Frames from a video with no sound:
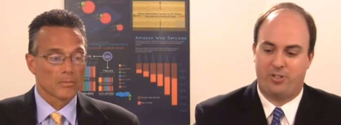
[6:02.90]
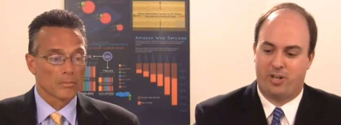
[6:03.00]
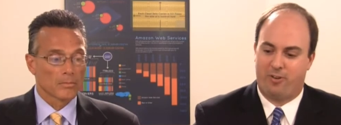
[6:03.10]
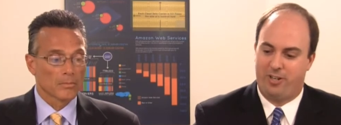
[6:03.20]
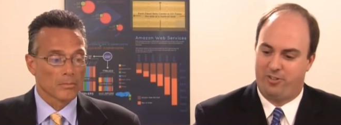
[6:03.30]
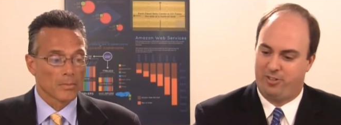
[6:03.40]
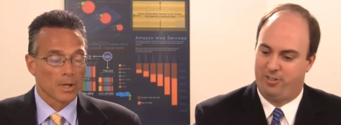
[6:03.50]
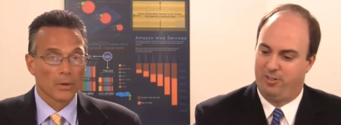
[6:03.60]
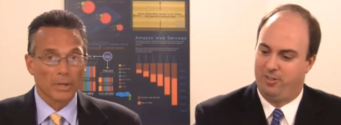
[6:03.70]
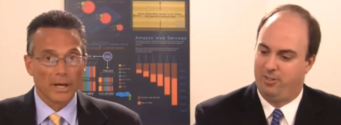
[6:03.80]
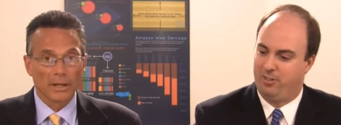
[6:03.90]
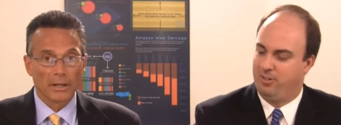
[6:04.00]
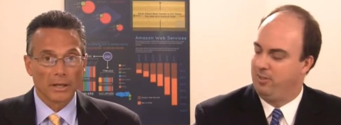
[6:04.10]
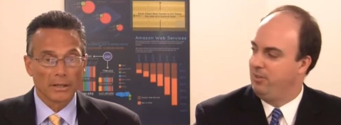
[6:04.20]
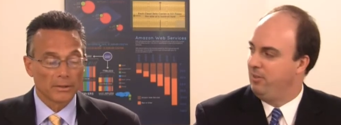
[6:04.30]
Speaker 1: share each. Okay, and
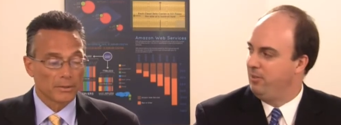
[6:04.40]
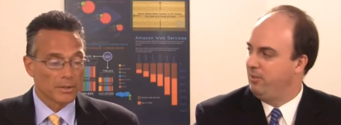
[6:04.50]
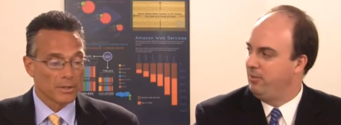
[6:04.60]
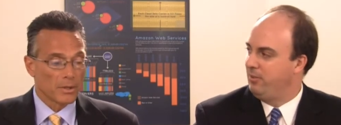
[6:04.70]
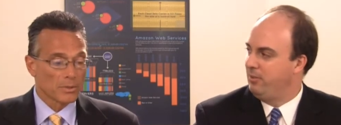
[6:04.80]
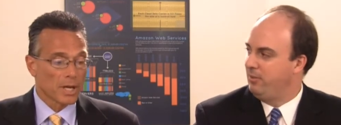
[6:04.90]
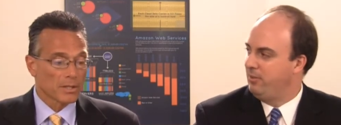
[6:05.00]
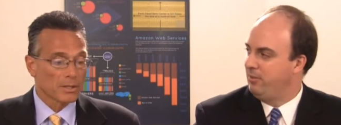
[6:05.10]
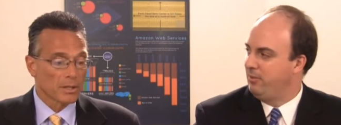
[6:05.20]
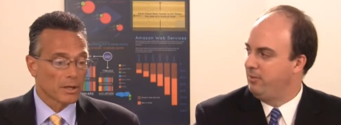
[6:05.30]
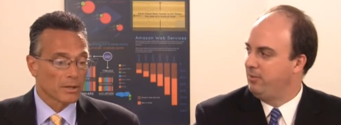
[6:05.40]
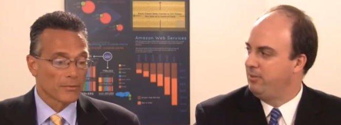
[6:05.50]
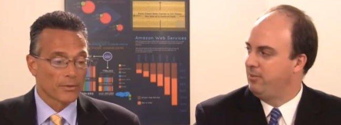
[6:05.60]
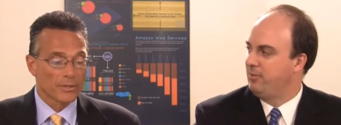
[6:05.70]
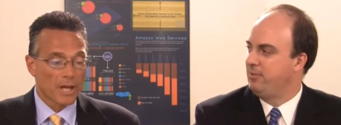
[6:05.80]
I, there's a notation here that the
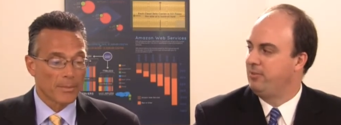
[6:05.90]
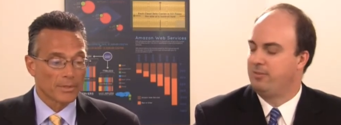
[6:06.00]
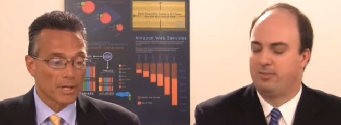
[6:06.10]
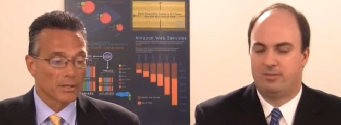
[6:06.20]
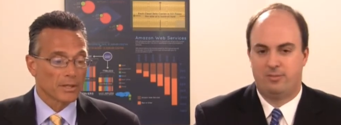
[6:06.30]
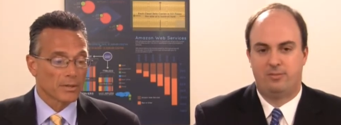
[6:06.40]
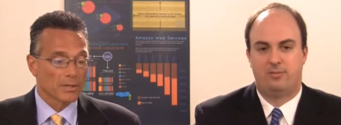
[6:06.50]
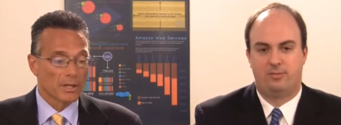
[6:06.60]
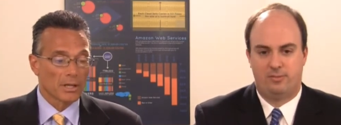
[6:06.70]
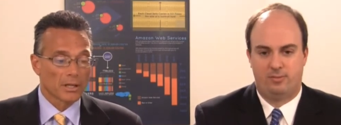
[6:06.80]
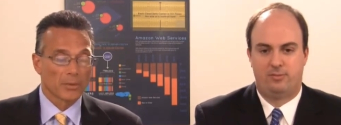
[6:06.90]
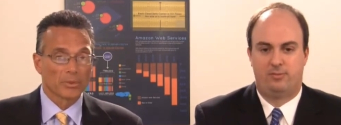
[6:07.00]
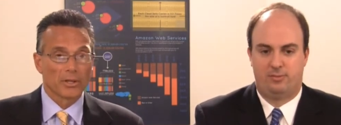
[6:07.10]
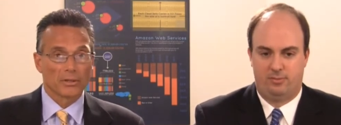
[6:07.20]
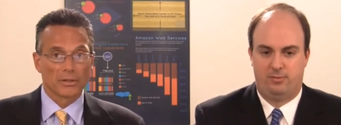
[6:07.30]
first time in 10 years that any
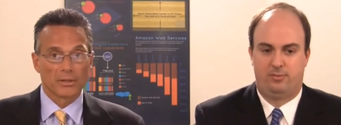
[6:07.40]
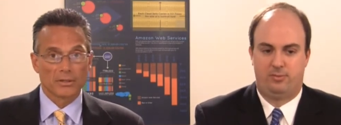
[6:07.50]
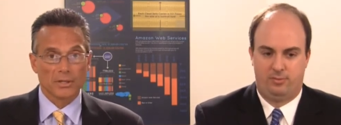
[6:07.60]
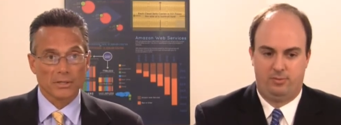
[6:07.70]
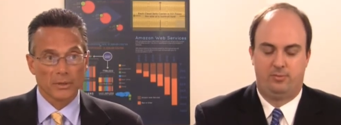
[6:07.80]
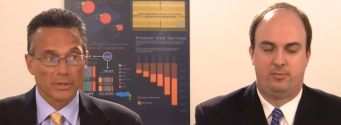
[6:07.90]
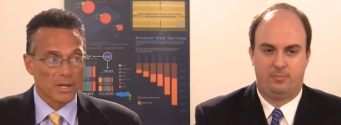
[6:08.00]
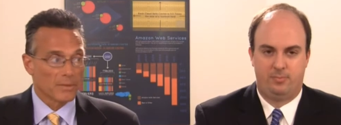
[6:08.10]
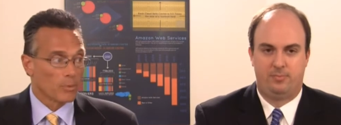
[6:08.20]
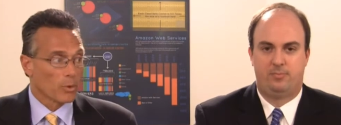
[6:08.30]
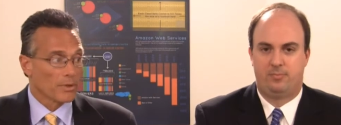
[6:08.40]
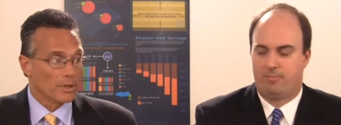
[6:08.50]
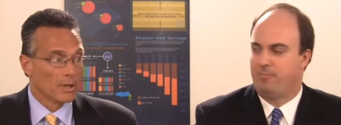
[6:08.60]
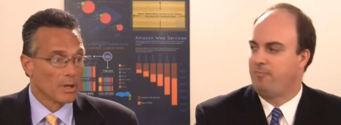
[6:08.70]
company other than Cisco has had more than